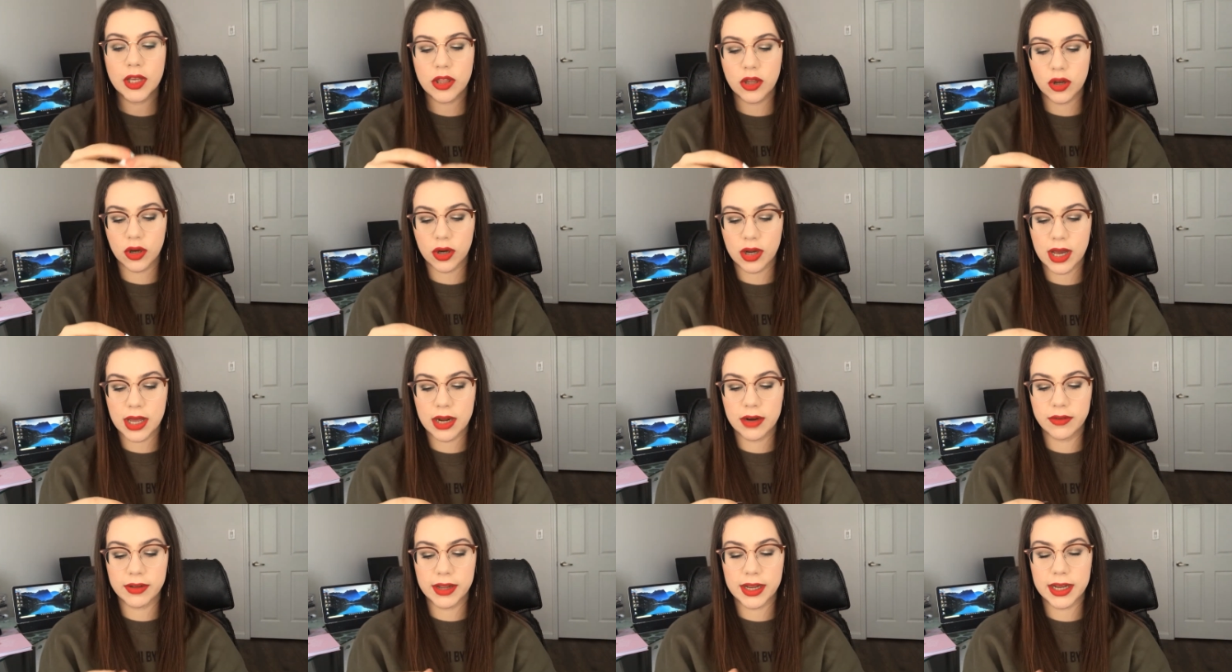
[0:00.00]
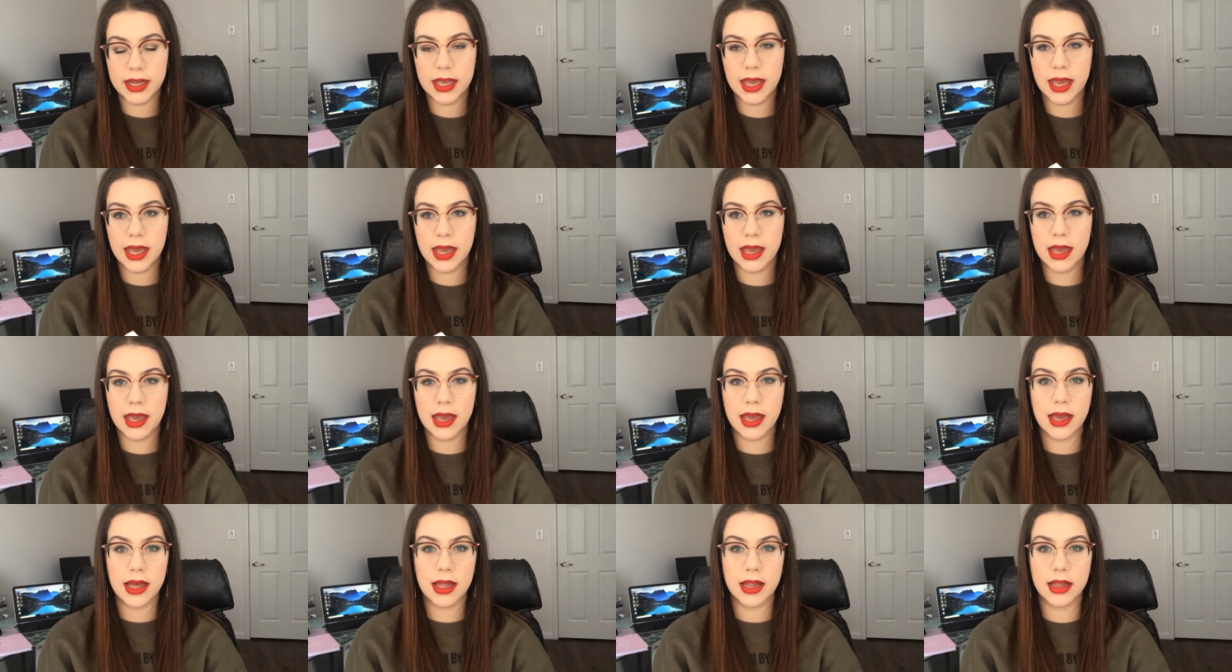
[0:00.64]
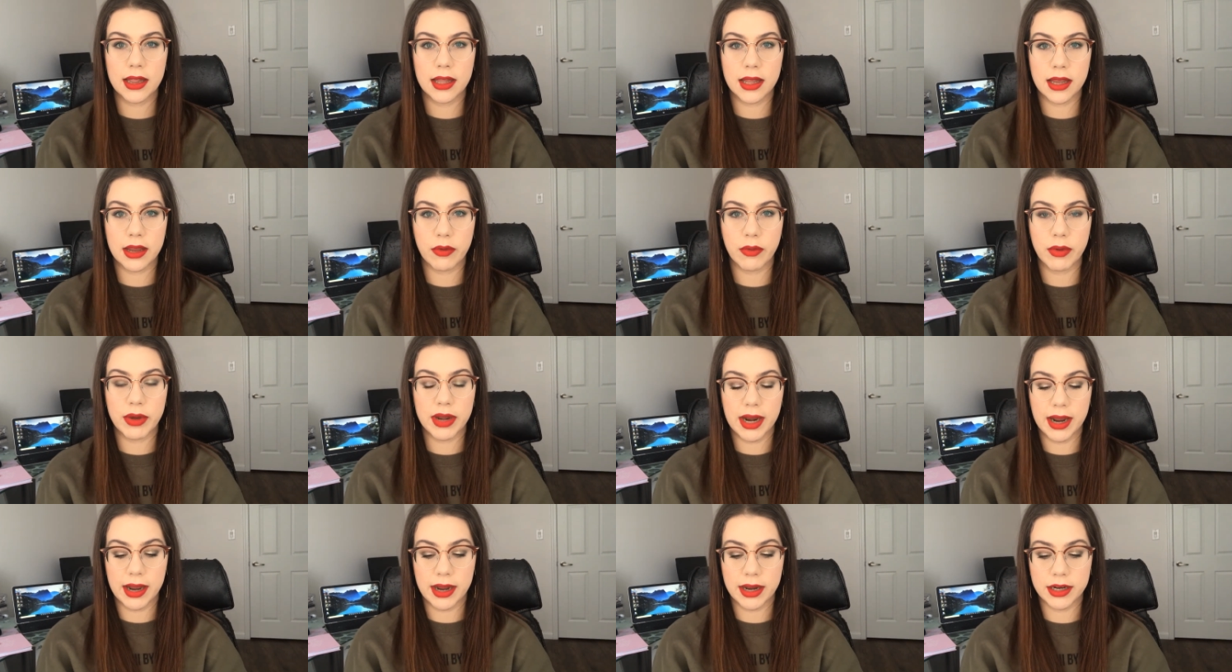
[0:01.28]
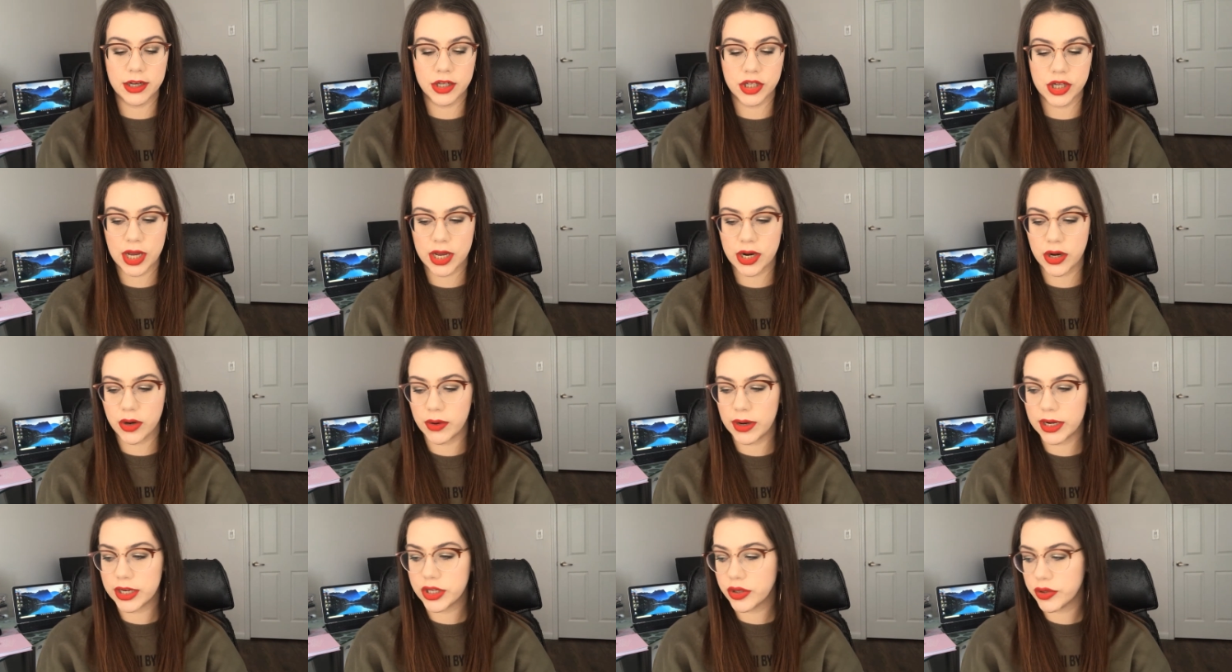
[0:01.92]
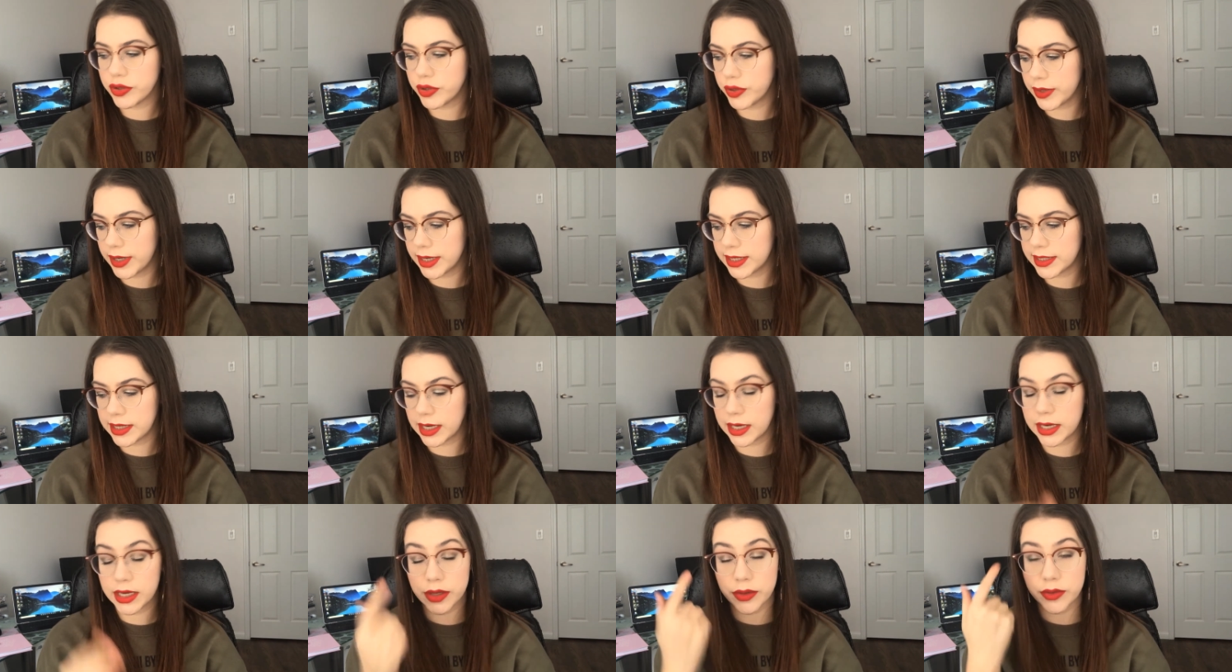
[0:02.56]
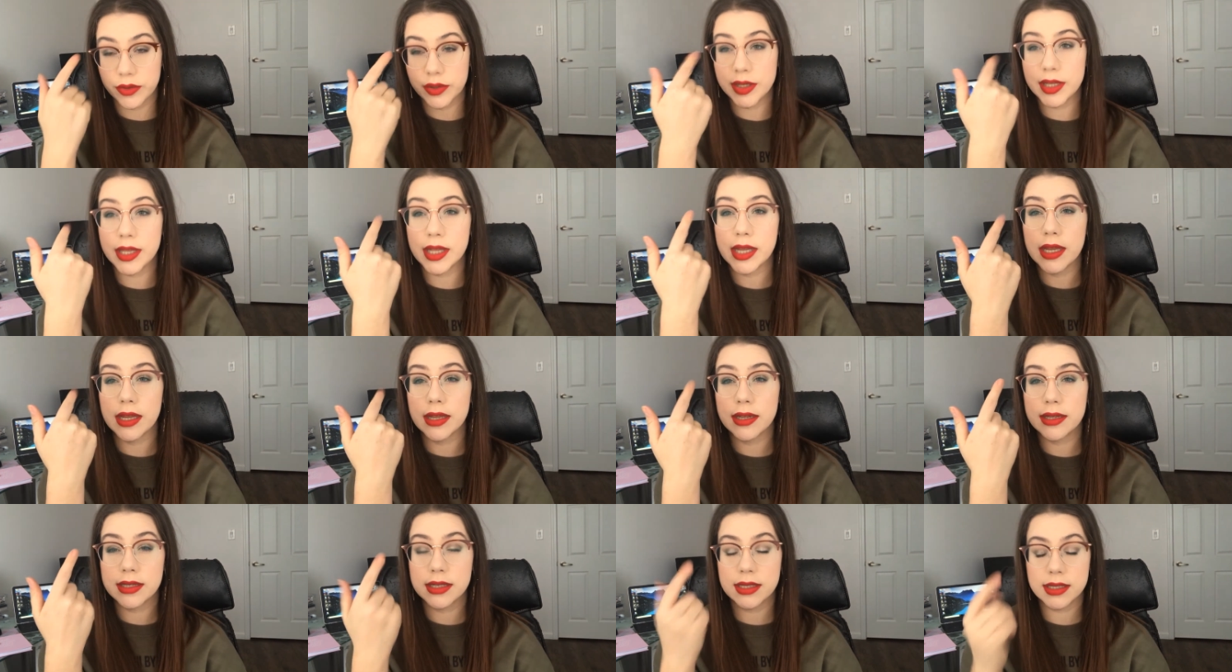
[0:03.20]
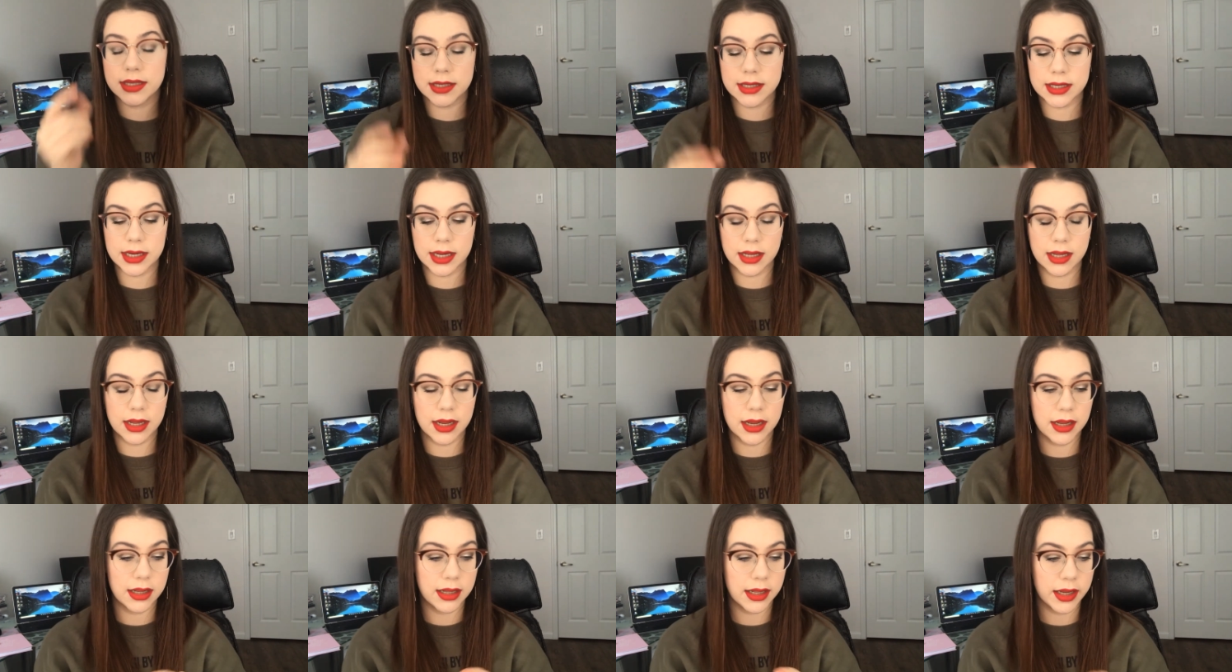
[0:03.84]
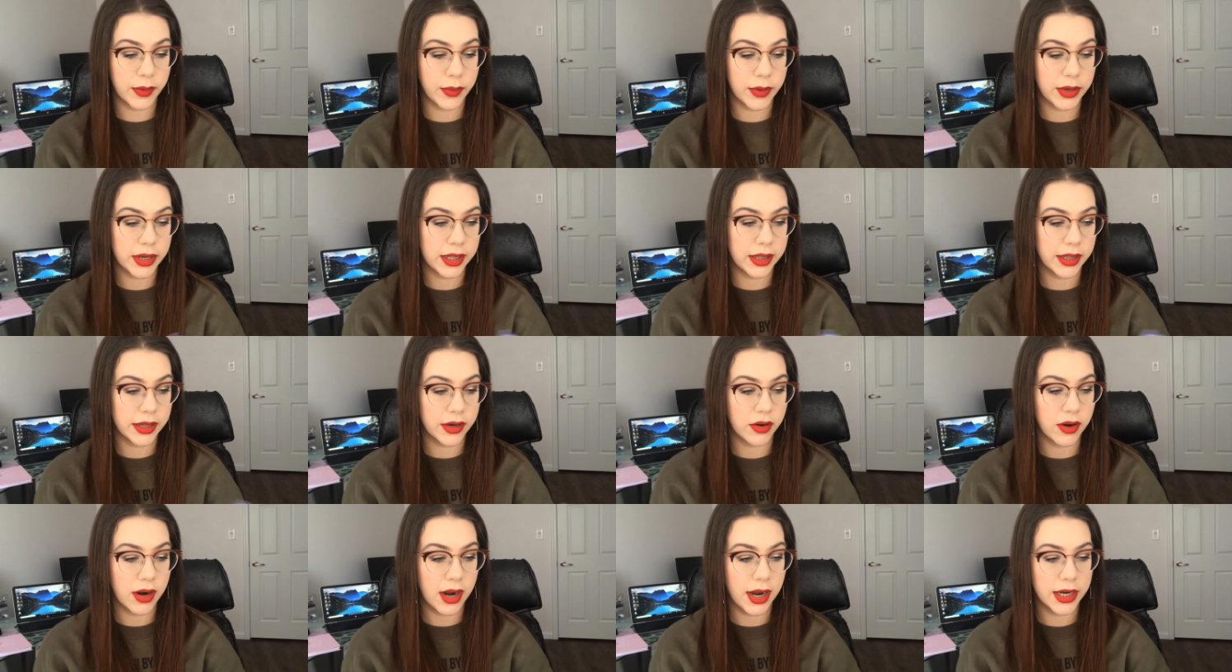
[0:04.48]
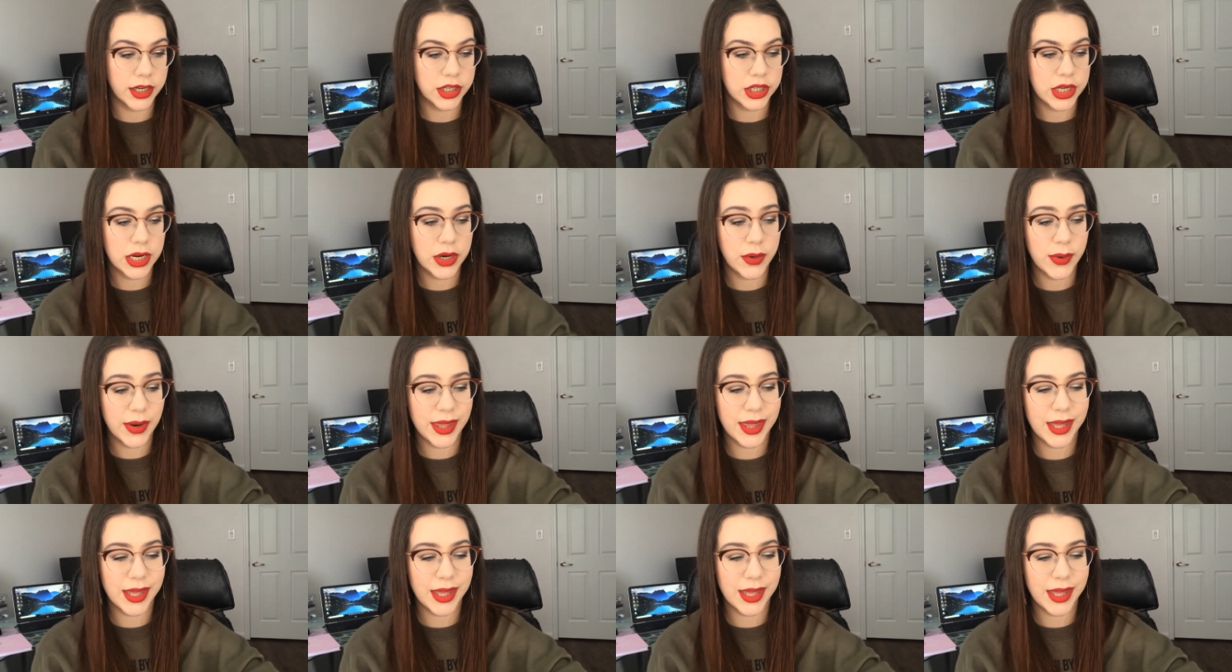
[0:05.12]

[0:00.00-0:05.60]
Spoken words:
They're kind of like a liquid eyeshadow. I showed you guys I used the Stila liquid glitter eyeshadow.